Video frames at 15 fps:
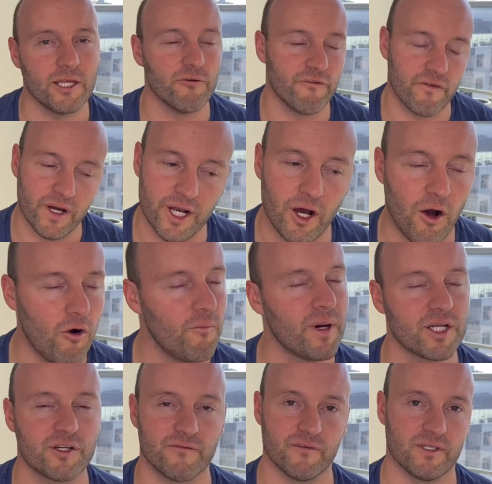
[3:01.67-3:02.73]
you'll find a whole
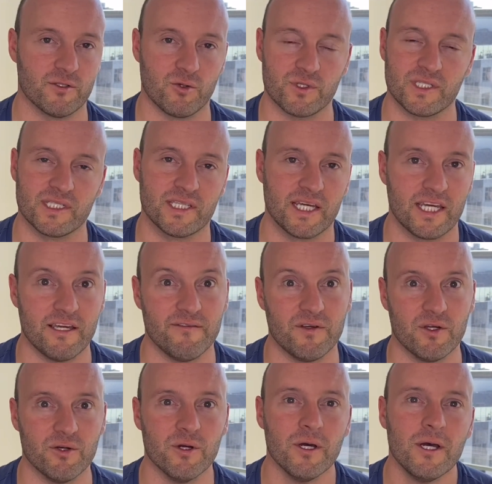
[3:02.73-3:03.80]
bunch of resources that give
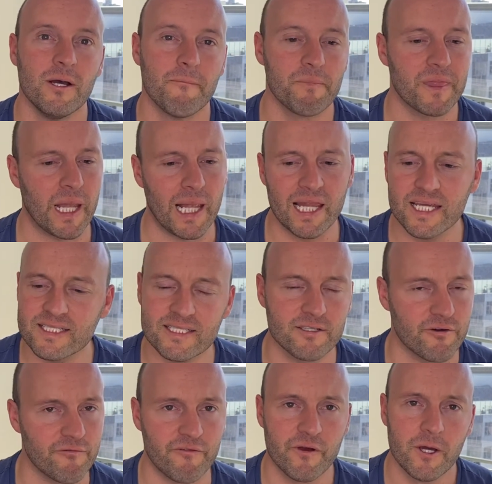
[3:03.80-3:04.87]
you lists
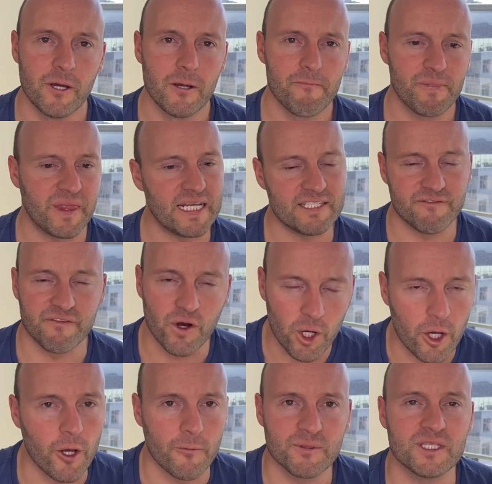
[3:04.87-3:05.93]
of these
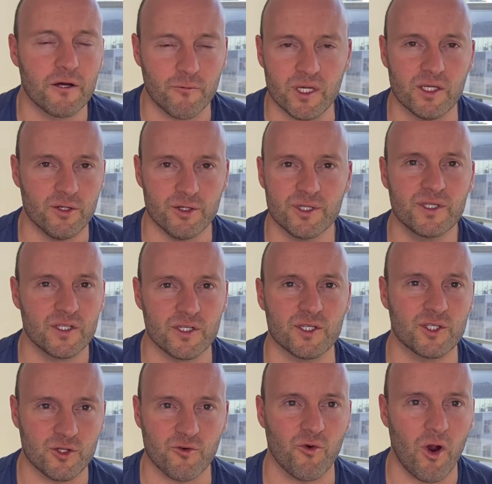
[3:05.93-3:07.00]
verbs that we use to
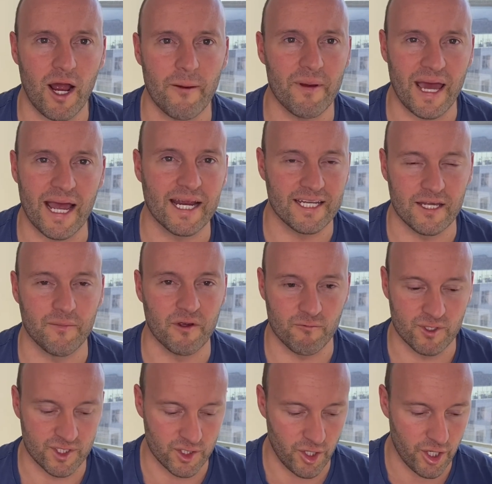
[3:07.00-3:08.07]
describe academic
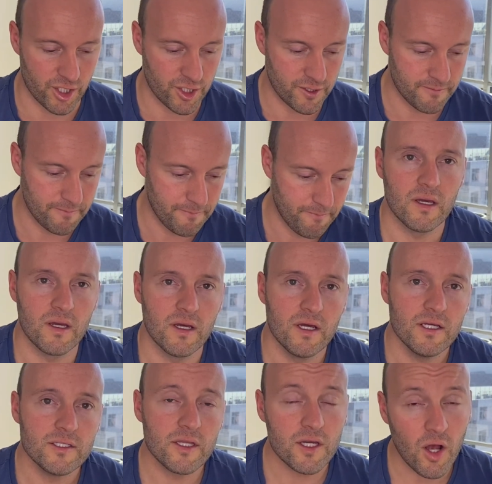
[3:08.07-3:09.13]
research.
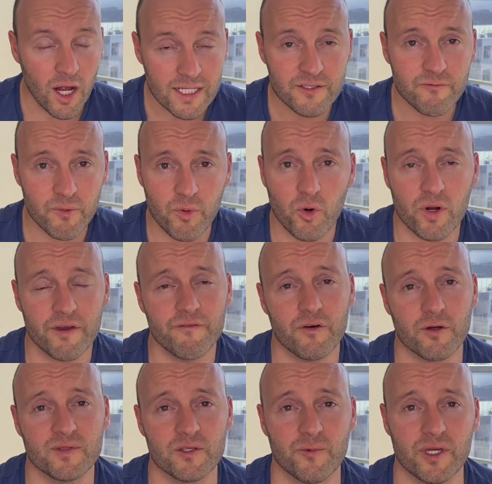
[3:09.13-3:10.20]
So the kinds of reporting
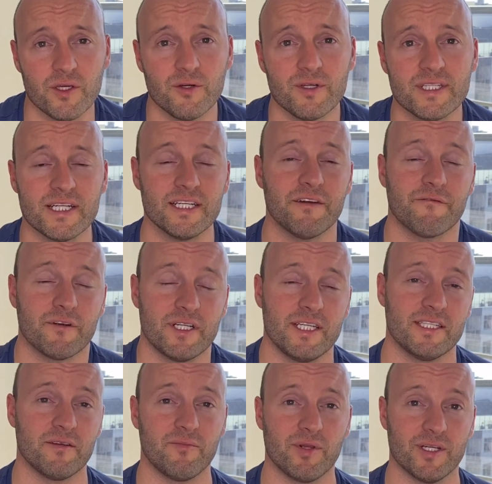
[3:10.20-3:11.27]
verbs that we use in different
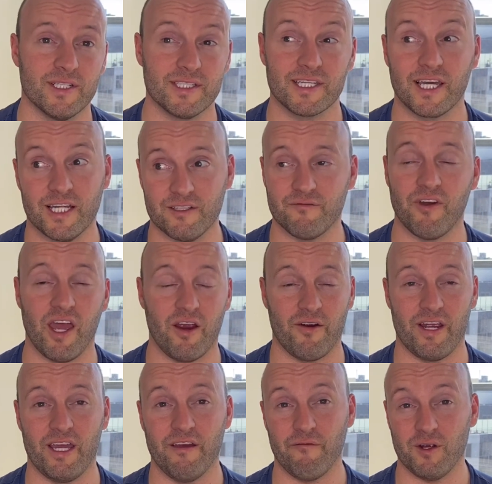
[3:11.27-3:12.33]
disciplines can
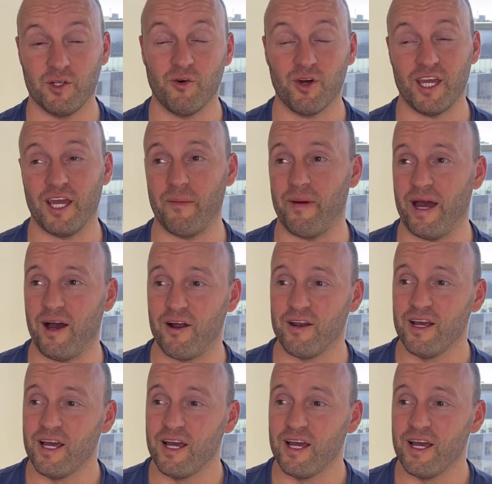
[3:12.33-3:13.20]
vary. If we're talking about